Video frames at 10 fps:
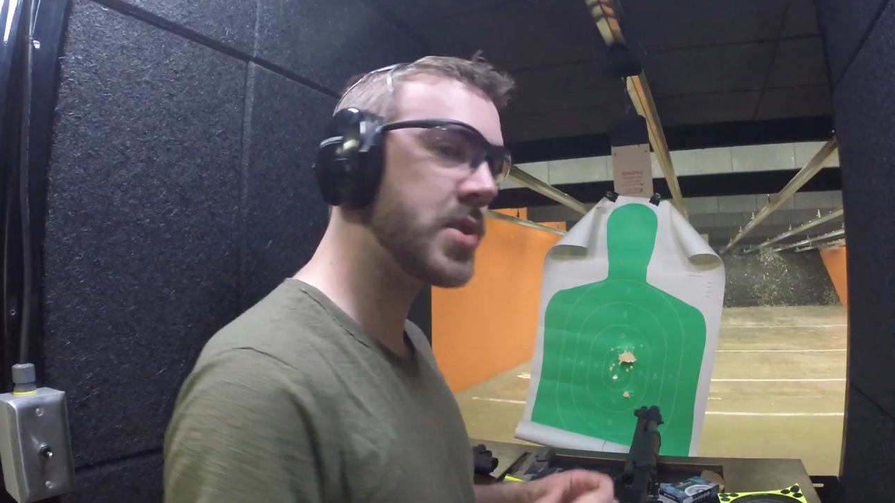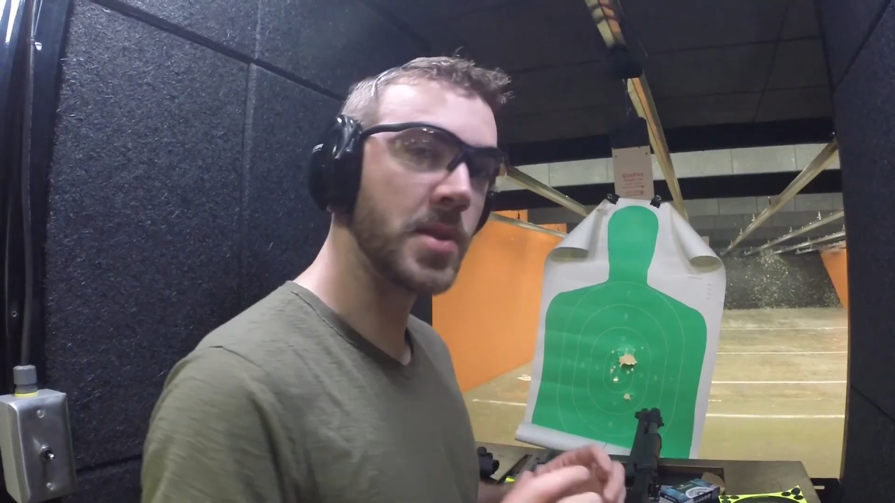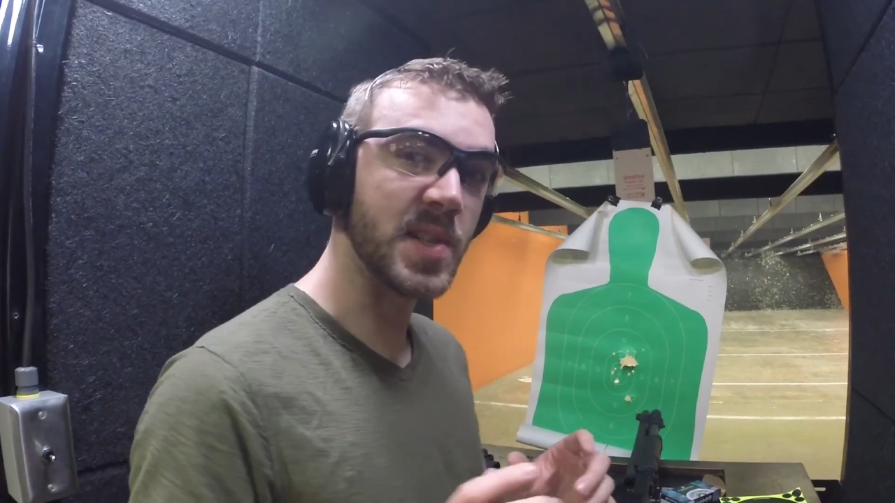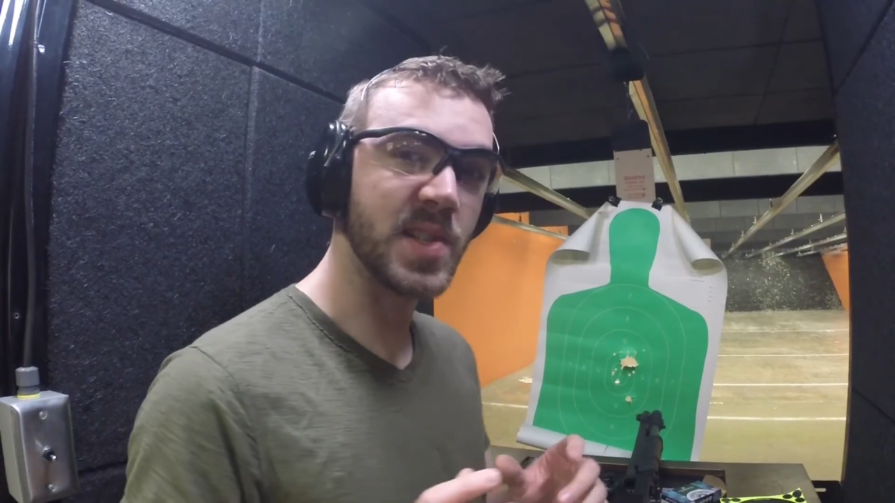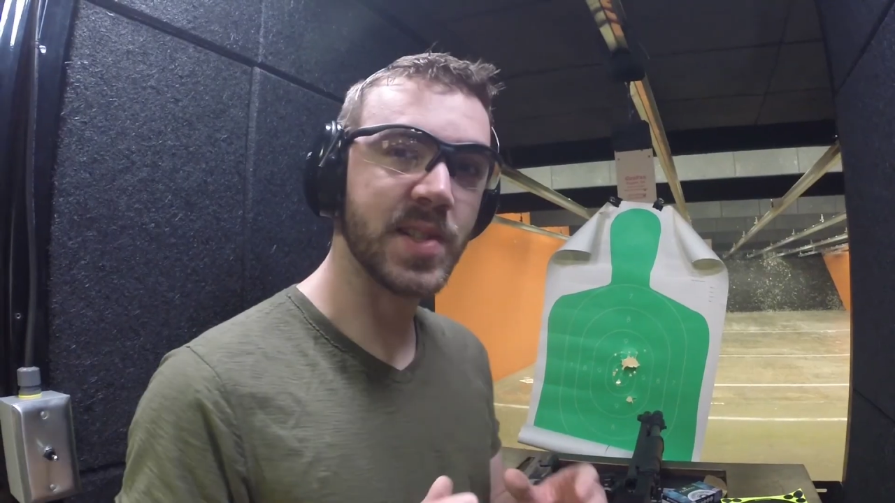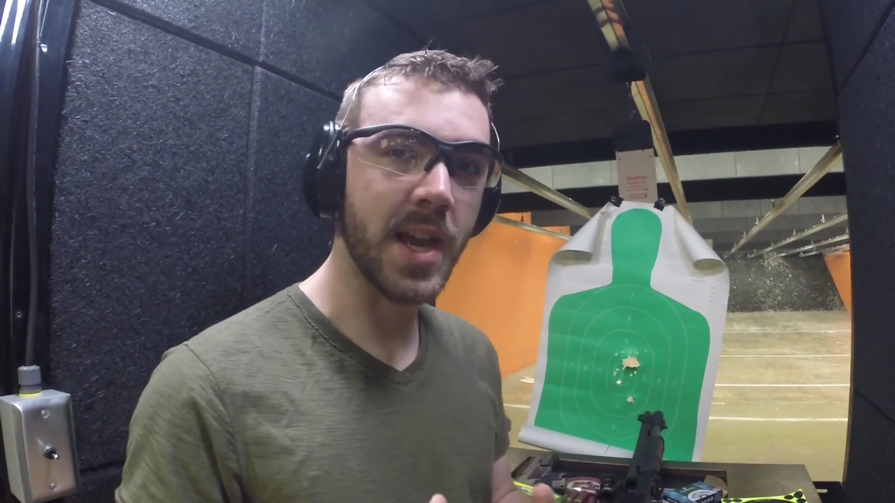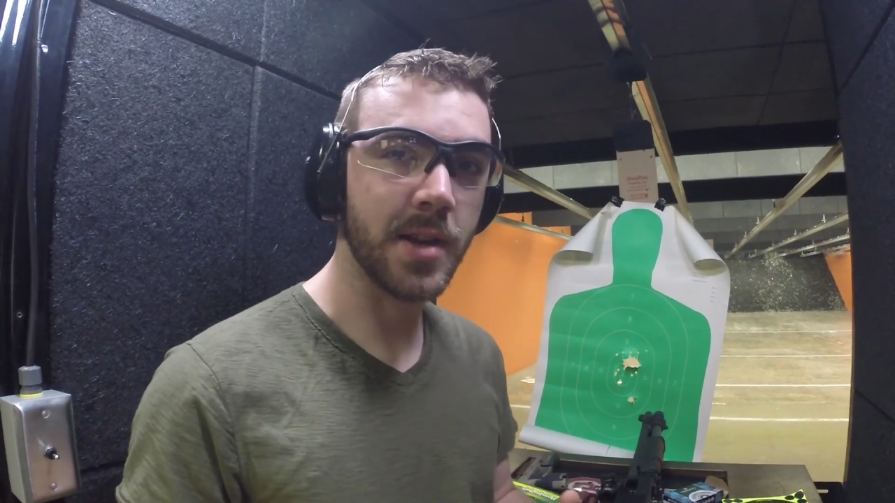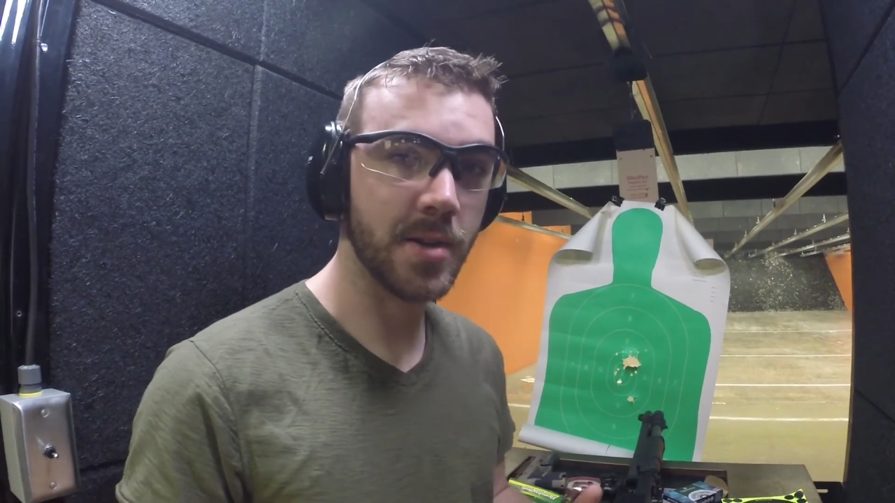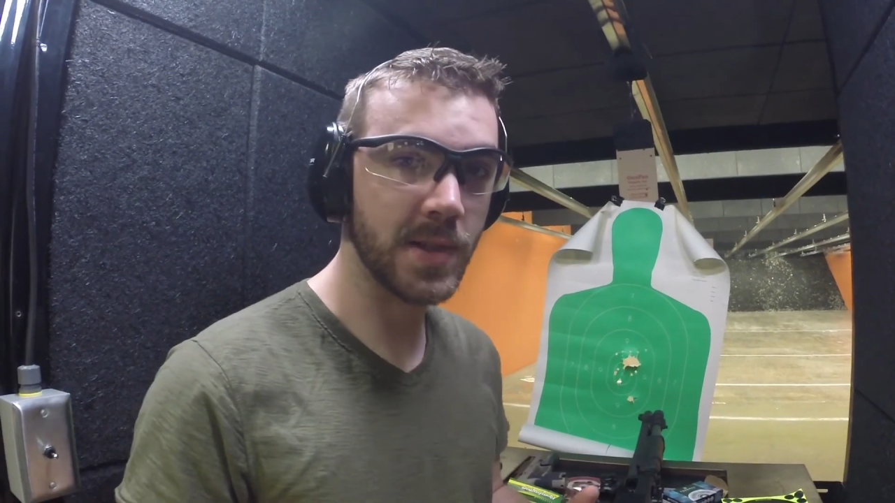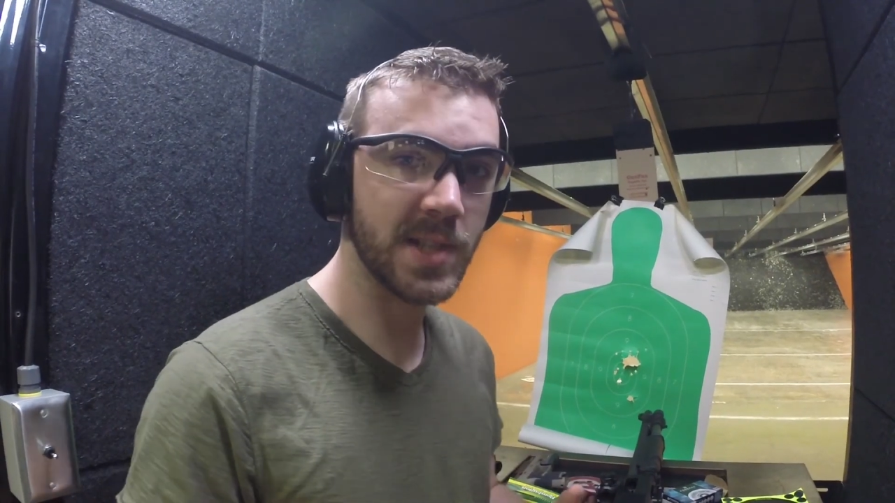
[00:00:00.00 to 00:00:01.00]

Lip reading: So the standard